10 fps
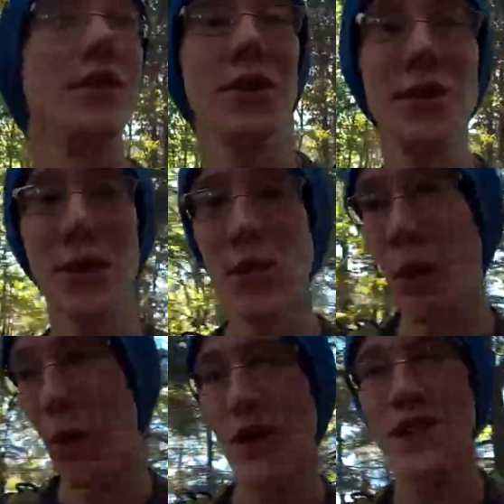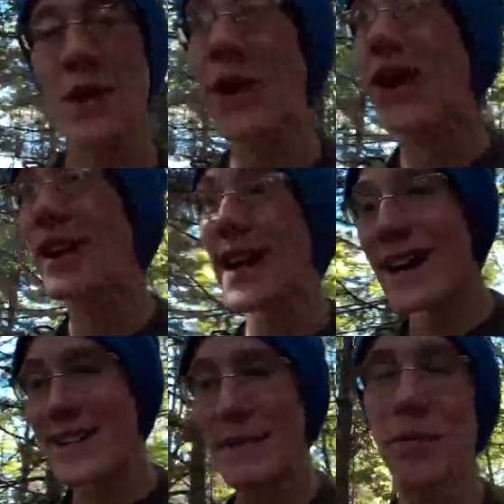YouTube, what's going on,
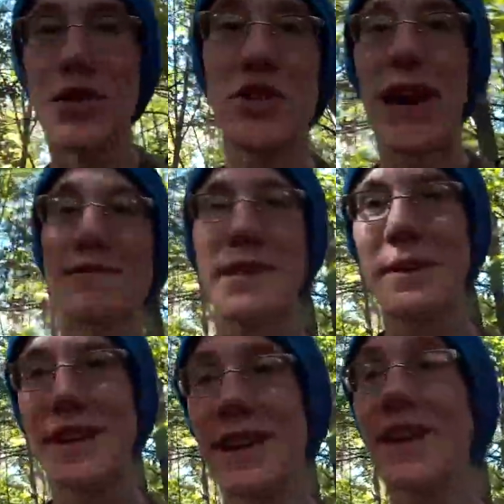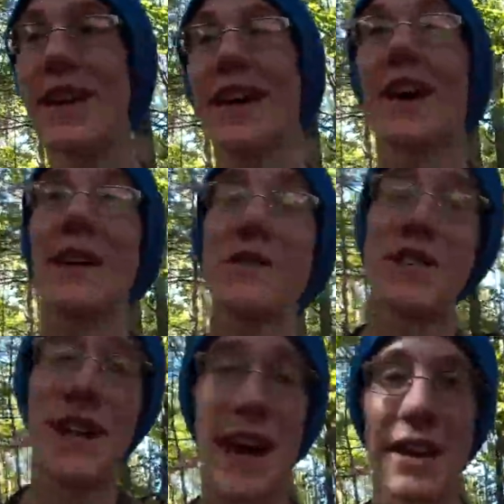guys? Bushcraft hippie.
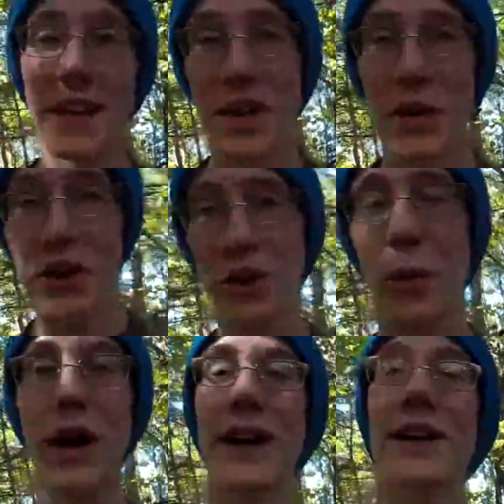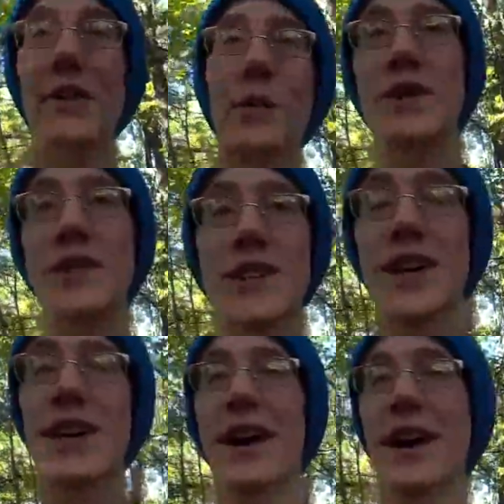Just had a quick little walk into the woods.
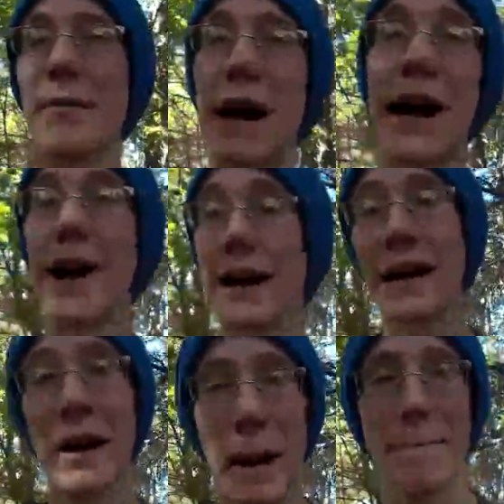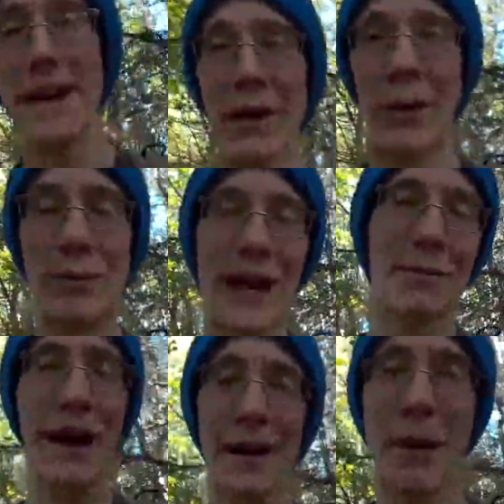I got my big old
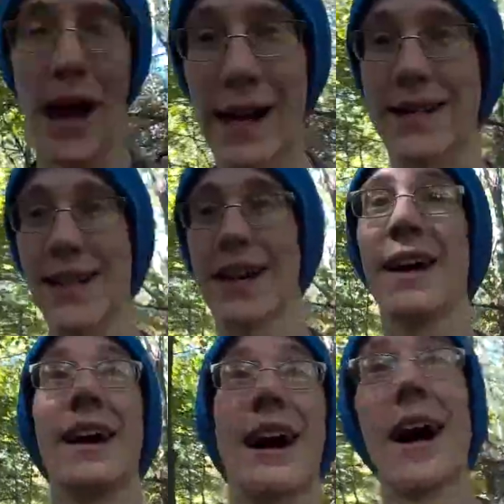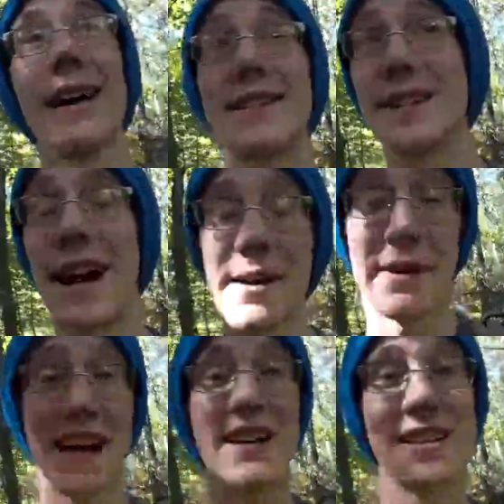backpack packed. It's time,
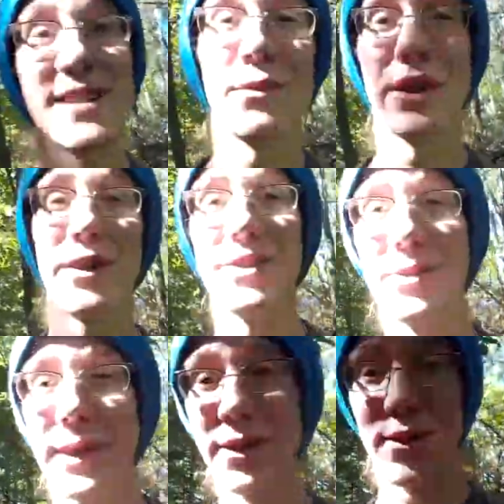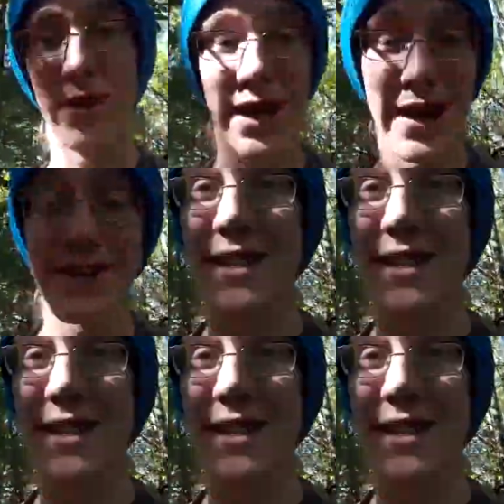guys. We are doing an overnighter